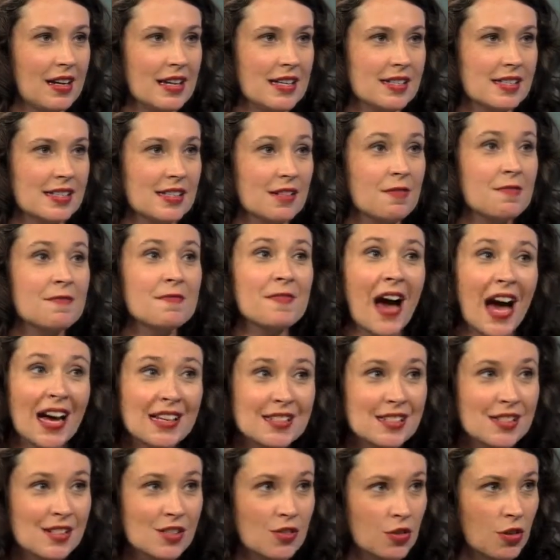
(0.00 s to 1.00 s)
It's the
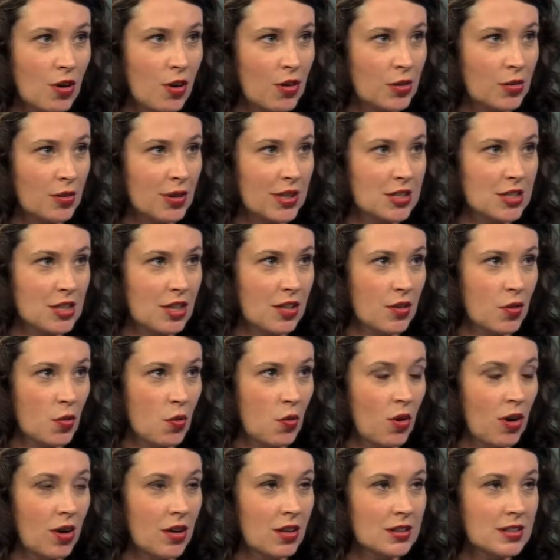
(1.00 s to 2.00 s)
fastest growing region in the
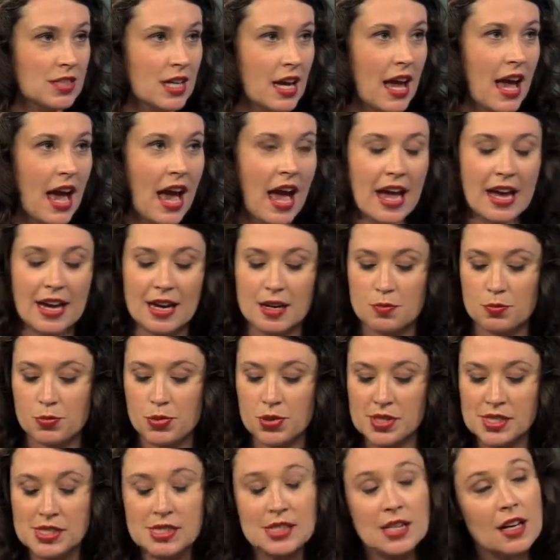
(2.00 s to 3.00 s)
world. And
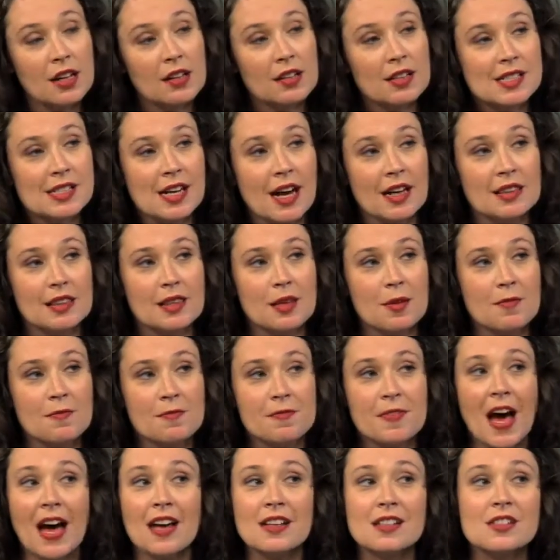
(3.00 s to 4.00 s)
Brazil is not the
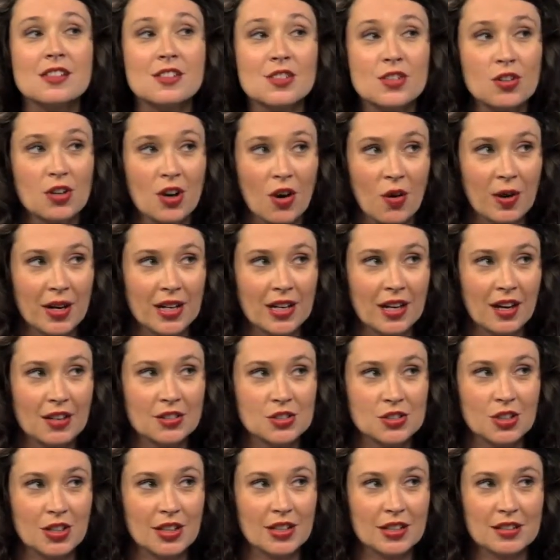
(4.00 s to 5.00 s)
fastest growing
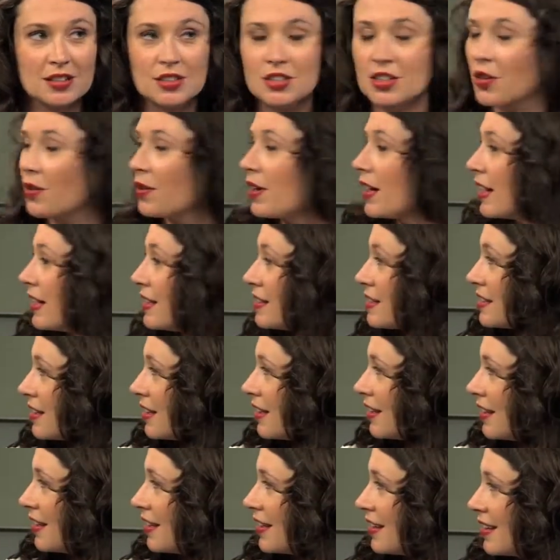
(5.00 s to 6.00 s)
country. Do you know what it is?
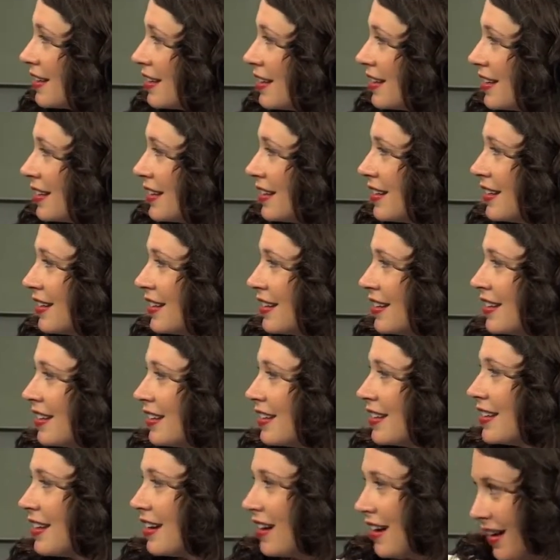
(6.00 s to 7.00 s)
Uh, what the
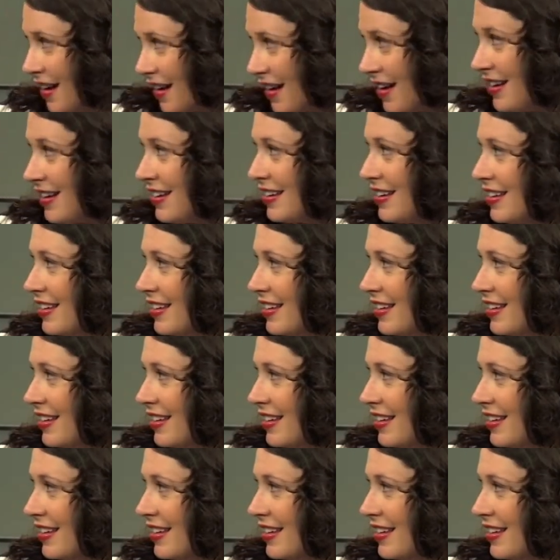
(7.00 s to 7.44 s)
fastest growing uh-huh. is?